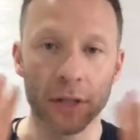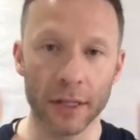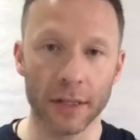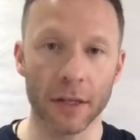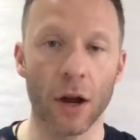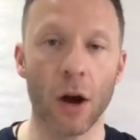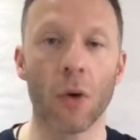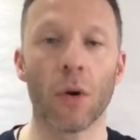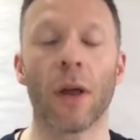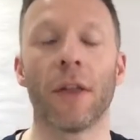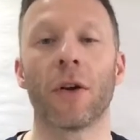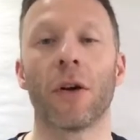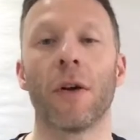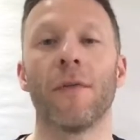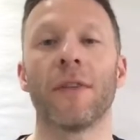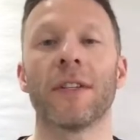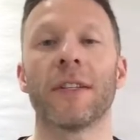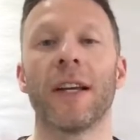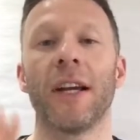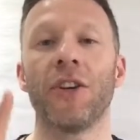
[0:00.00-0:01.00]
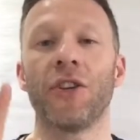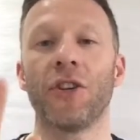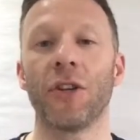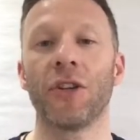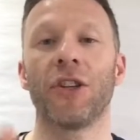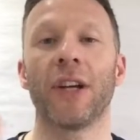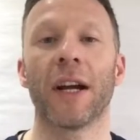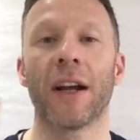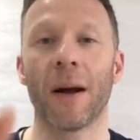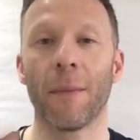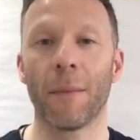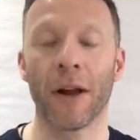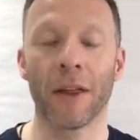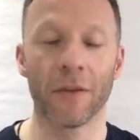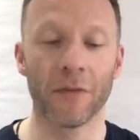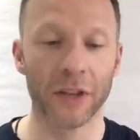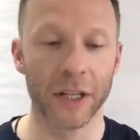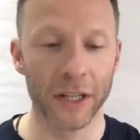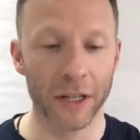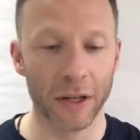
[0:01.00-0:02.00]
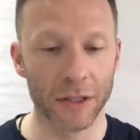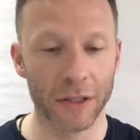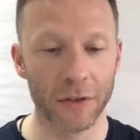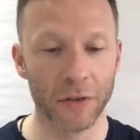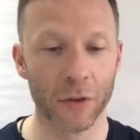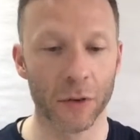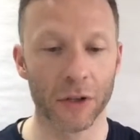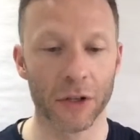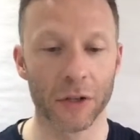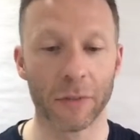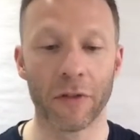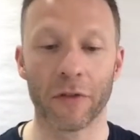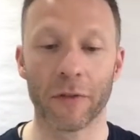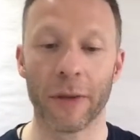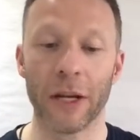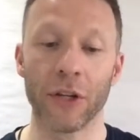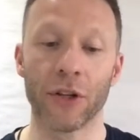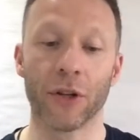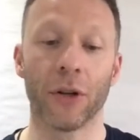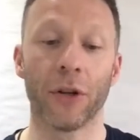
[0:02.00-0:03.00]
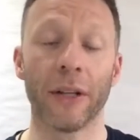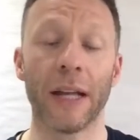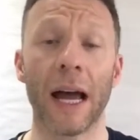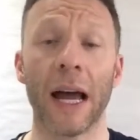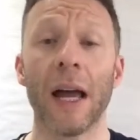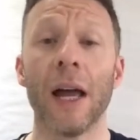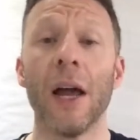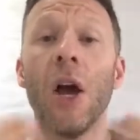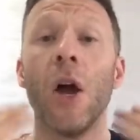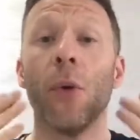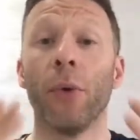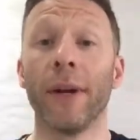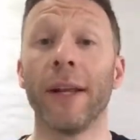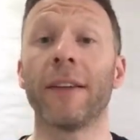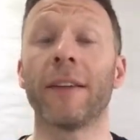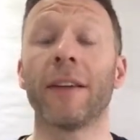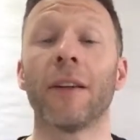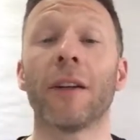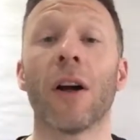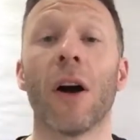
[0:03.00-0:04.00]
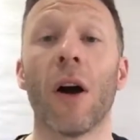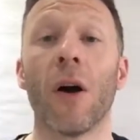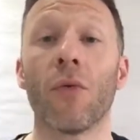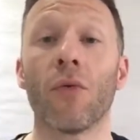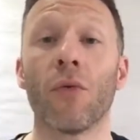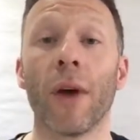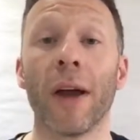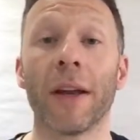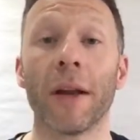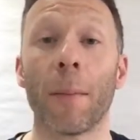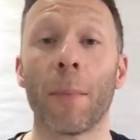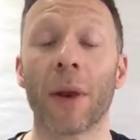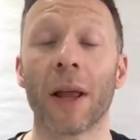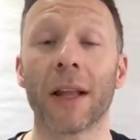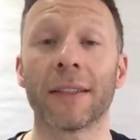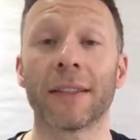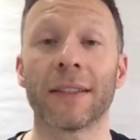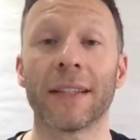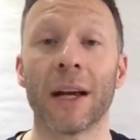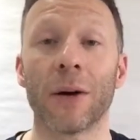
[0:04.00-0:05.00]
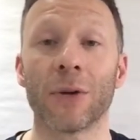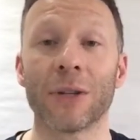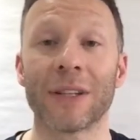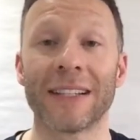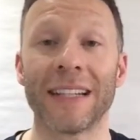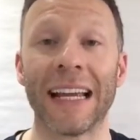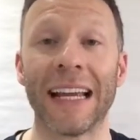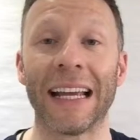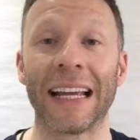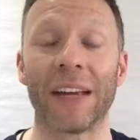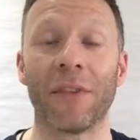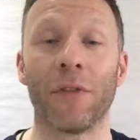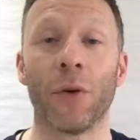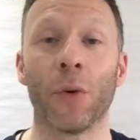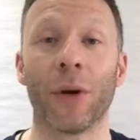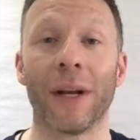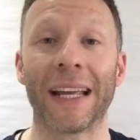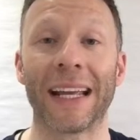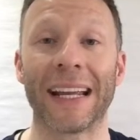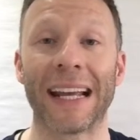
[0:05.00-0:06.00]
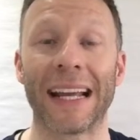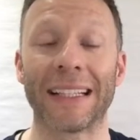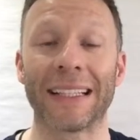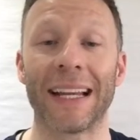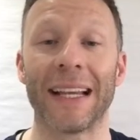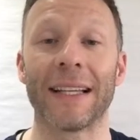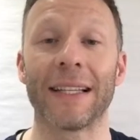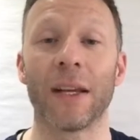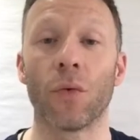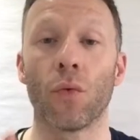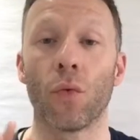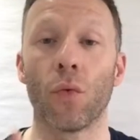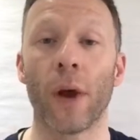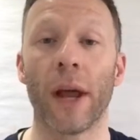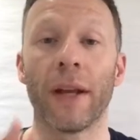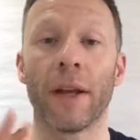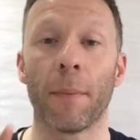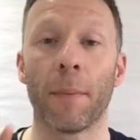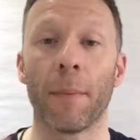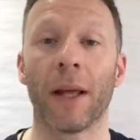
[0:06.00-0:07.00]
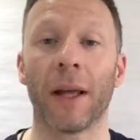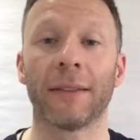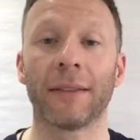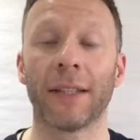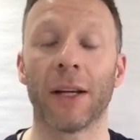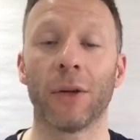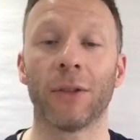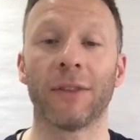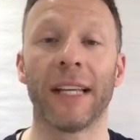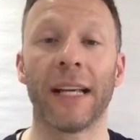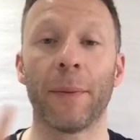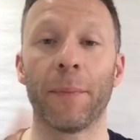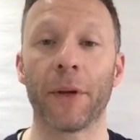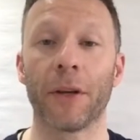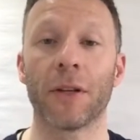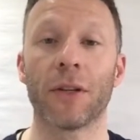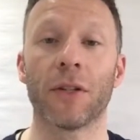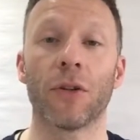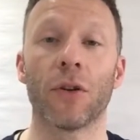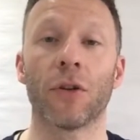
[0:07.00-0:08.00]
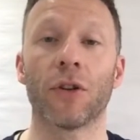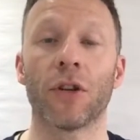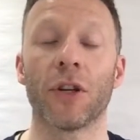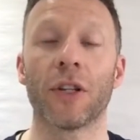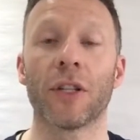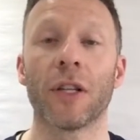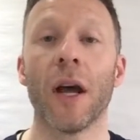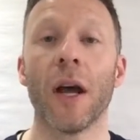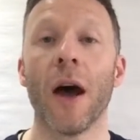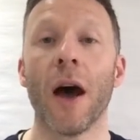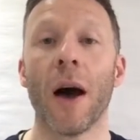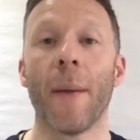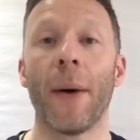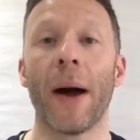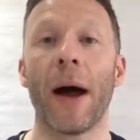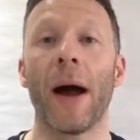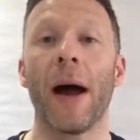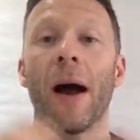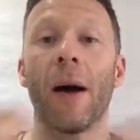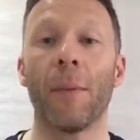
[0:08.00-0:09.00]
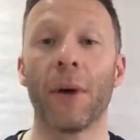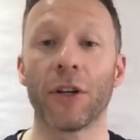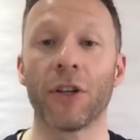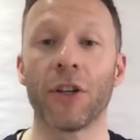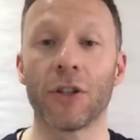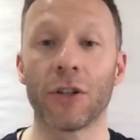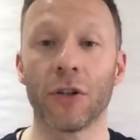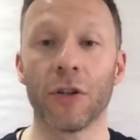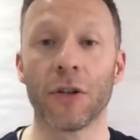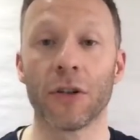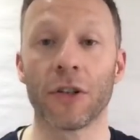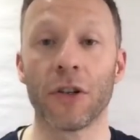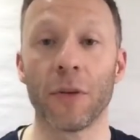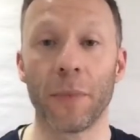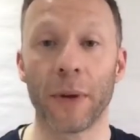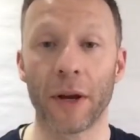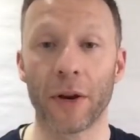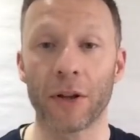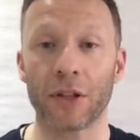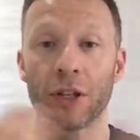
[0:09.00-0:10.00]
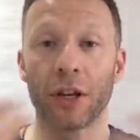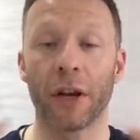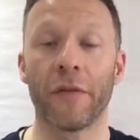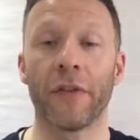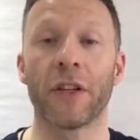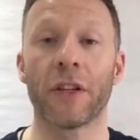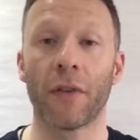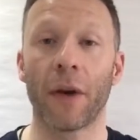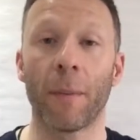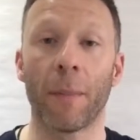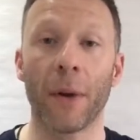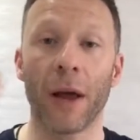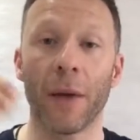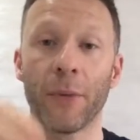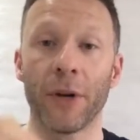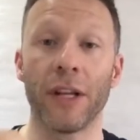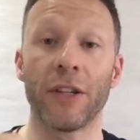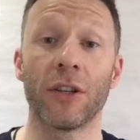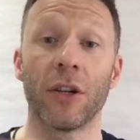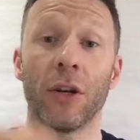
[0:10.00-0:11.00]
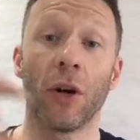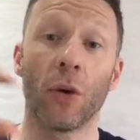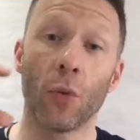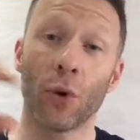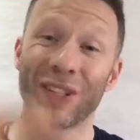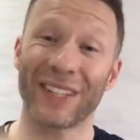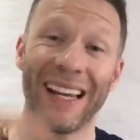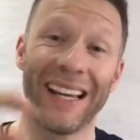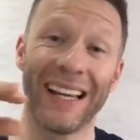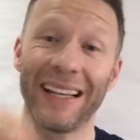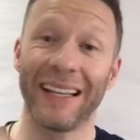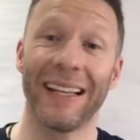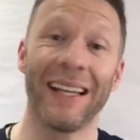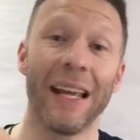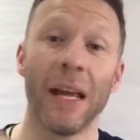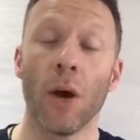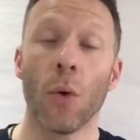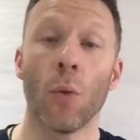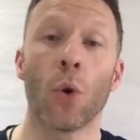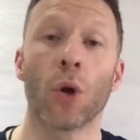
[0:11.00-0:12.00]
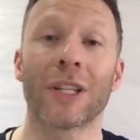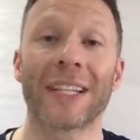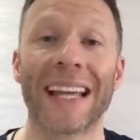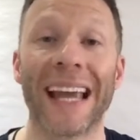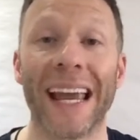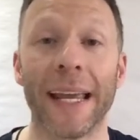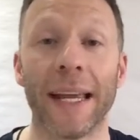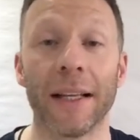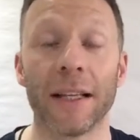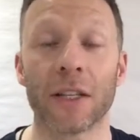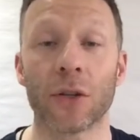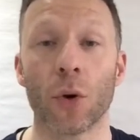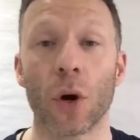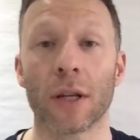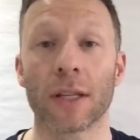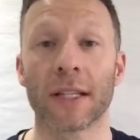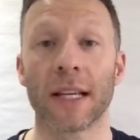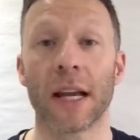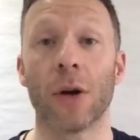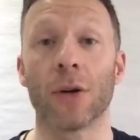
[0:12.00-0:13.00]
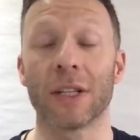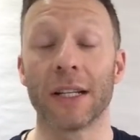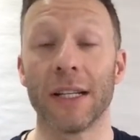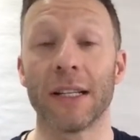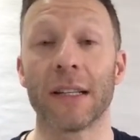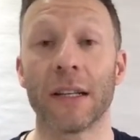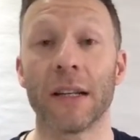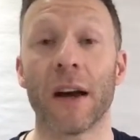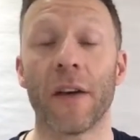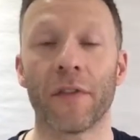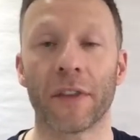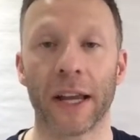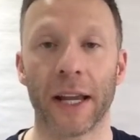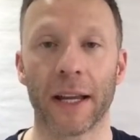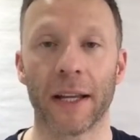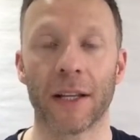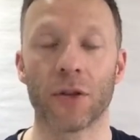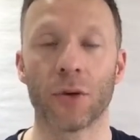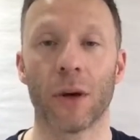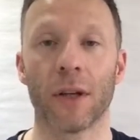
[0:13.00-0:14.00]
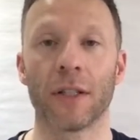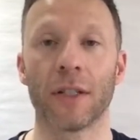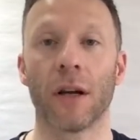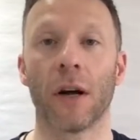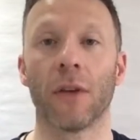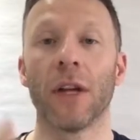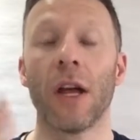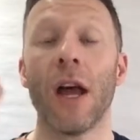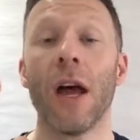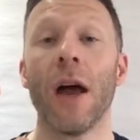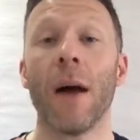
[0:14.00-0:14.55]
That's a whole other conversation. Check out my other videos if you want some information on that. We need to look at our red blood cell zinc if you want to get that tested. Red blood cell zinc, because it's not just about how much is on the superior surface of our blood. We need to look what's getting into our cells, and is enough getting into our cells.